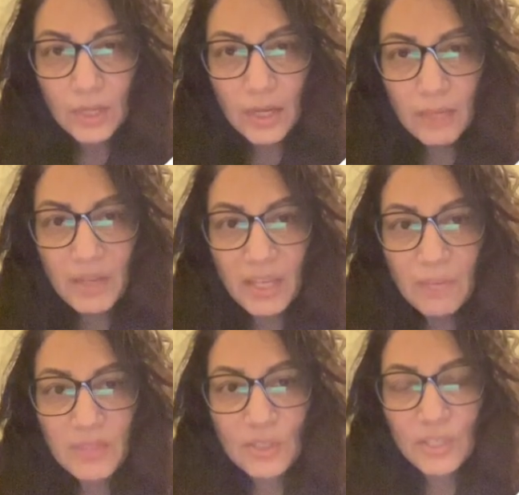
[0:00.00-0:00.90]
Hi, my
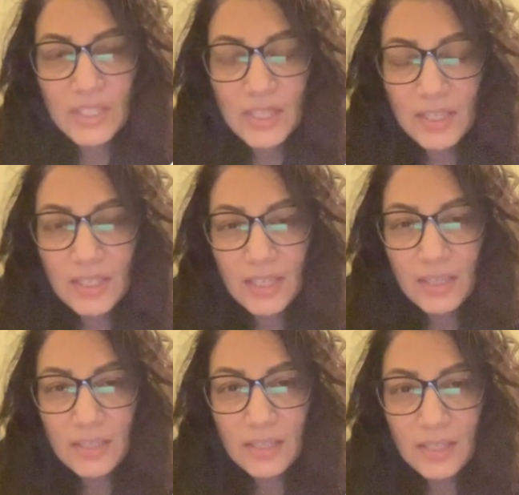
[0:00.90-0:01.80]
name is Chrisia
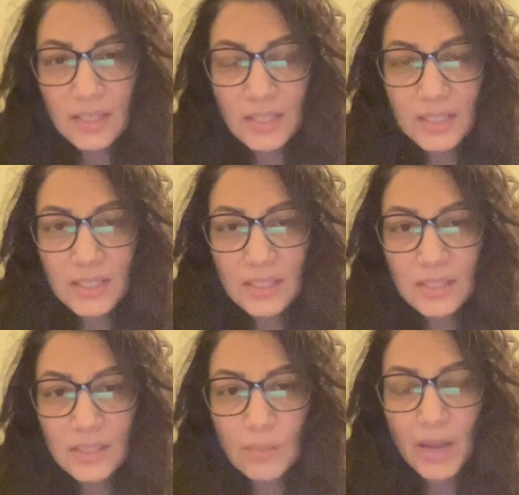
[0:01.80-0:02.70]
Diaz, and this
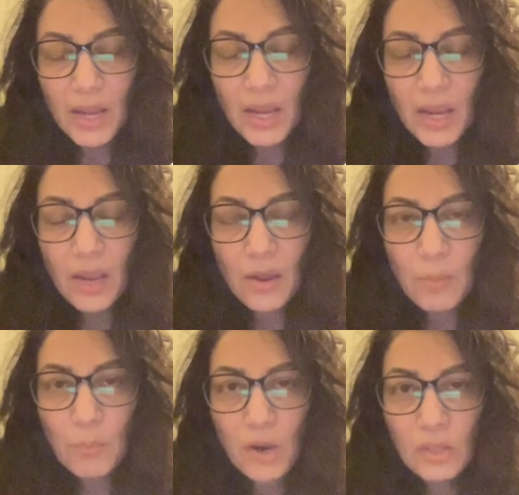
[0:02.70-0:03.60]
is my
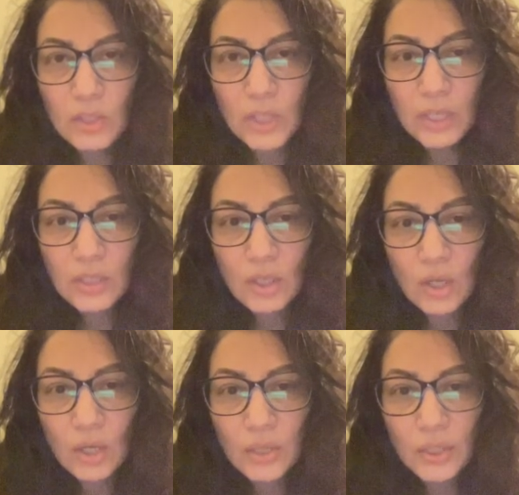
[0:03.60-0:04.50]
project
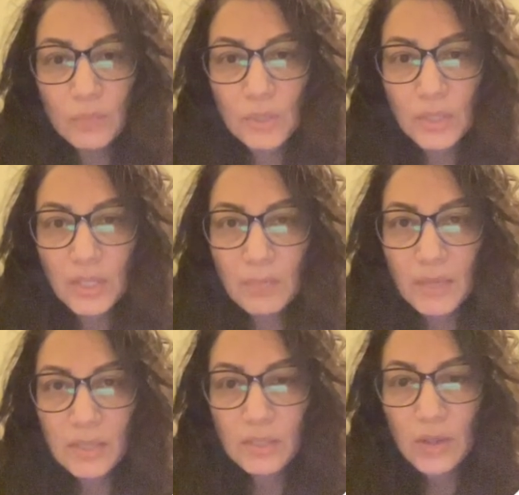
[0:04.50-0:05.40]
on Community
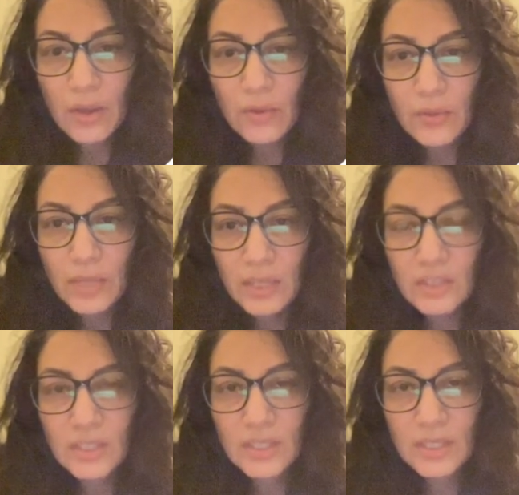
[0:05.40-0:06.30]
Mental Health
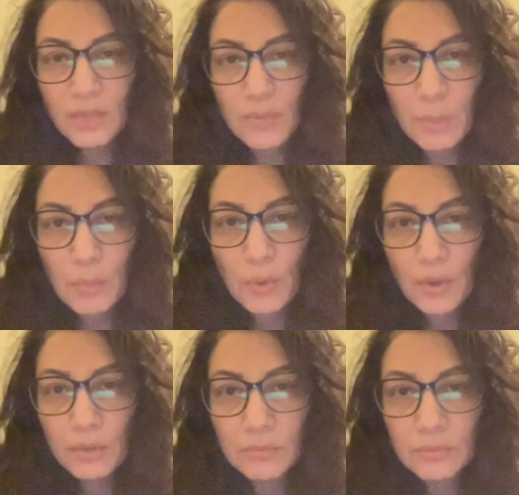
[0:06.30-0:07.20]
Agency report.